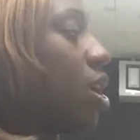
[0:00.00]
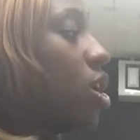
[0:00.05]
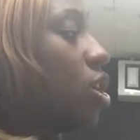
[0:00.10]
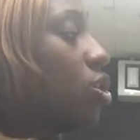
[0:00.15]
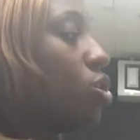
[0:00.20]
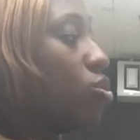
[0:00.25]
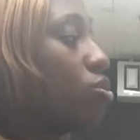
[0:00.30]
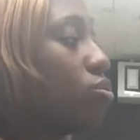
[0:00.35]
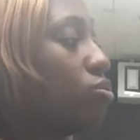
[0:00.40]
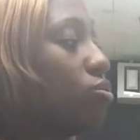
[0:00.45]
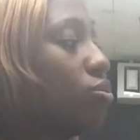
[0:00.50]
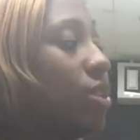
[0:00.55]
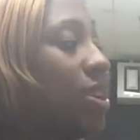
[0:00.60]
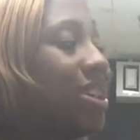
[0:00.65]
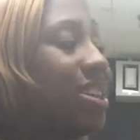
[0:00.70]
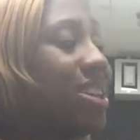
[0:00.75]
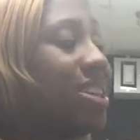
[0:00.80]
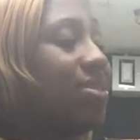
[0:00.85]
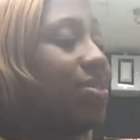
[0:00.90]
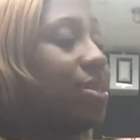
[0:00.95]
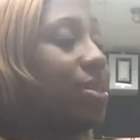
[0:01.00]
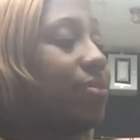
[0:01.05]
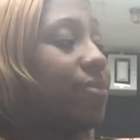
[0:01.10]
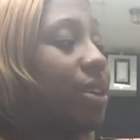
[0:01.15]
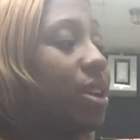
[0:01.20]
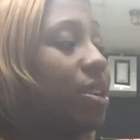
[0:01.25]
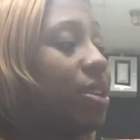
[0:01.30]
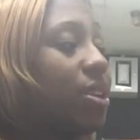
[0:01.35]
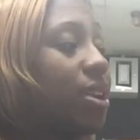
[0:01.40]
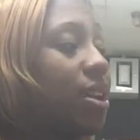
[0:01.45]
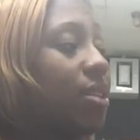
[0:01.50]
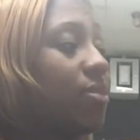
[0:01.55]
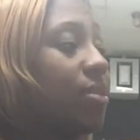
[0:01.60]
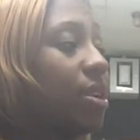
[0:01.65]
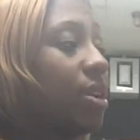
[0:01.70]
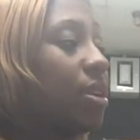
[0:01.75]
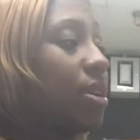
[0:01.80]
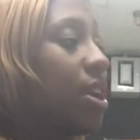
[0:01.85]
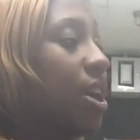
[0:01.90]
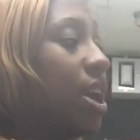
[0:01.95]
a guru, and even a
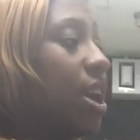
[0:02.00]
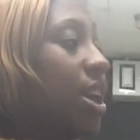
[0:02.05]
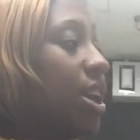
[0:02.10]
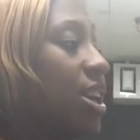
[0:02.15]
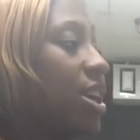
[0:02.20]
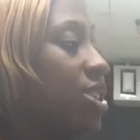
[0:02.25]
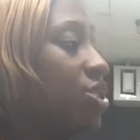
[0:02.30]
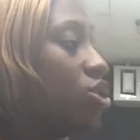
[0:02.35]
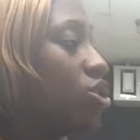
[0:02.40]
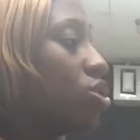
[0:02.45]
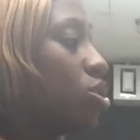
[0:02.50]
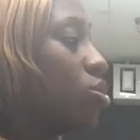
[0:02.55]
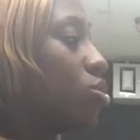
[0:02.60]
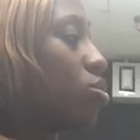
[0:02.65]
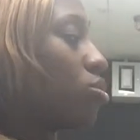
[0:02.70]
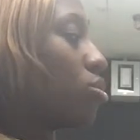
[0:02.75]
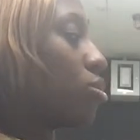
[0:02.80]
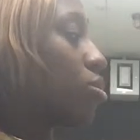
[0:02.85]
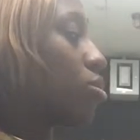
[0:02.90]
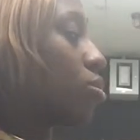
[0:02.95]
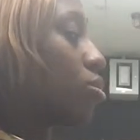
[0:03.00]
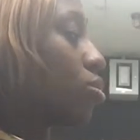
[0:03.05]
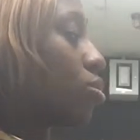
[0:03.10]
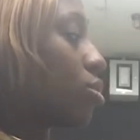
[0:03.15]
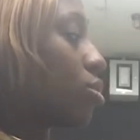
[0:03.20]
veterinarian. Each so-called